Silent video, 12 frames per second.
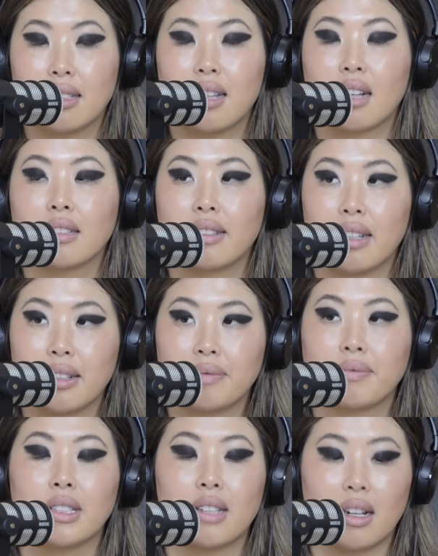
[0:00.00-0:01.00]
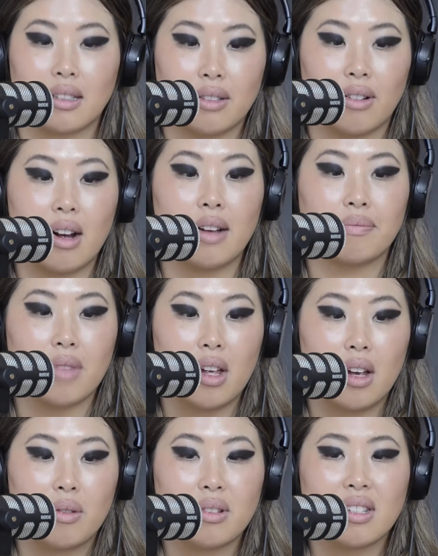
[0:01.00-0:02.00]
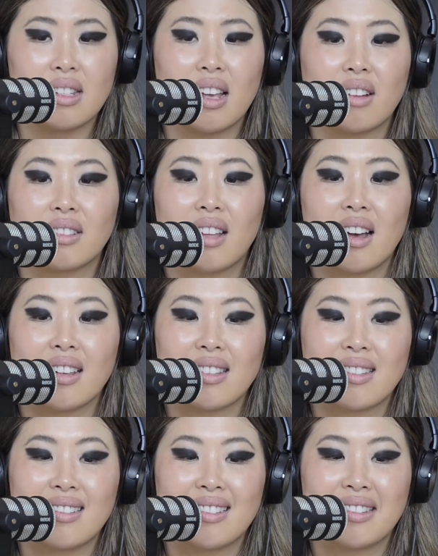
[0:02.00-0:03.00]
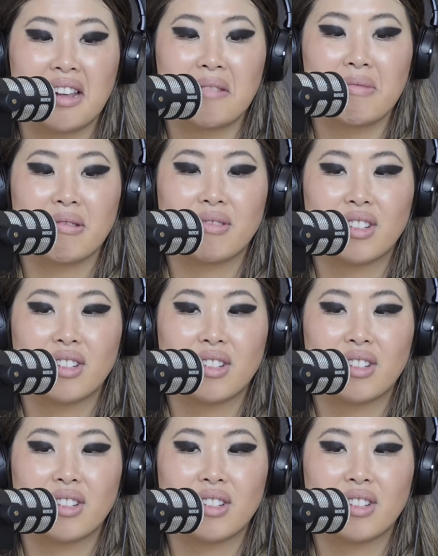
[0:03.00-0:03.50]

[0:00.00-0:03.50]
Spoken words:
exactly. Exactly right. This is our last segment,